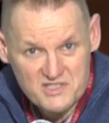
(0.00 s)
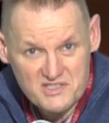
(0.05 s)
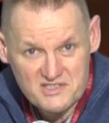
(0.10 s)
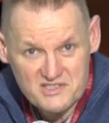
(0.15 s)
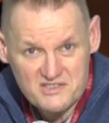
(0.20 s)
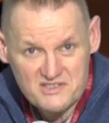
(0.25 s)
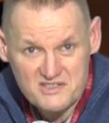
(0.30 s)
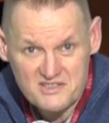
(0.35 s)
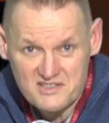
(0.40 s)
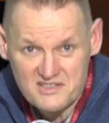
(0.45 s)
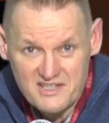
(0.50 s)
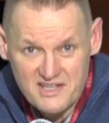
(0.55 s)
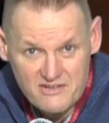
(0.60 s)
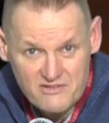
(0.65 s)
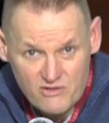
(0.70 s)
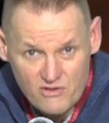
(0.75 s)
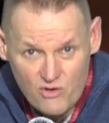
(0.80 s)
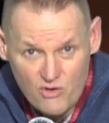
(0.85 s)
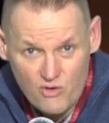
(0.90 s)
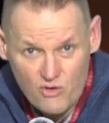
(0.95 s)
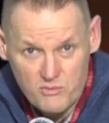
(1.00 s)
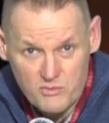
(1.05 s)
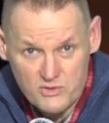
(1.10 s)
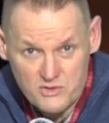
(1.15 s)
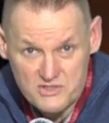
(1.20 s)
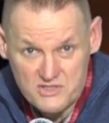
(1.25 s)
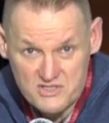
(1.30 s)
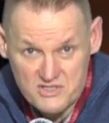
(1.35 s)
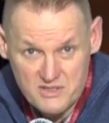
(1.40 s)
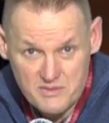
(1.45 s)
is a synthetic
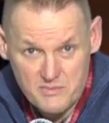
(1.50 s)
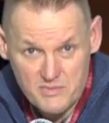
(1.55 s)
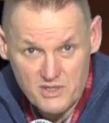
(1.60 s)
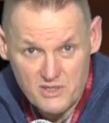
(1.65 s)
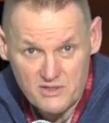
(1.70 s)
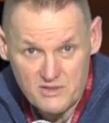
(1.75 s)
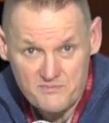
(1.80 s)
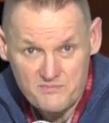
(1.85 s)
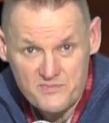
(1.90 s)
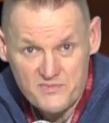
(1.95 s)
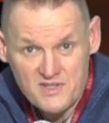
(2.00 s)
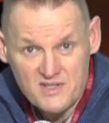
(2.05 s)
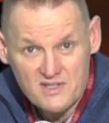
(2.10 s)
hormone similar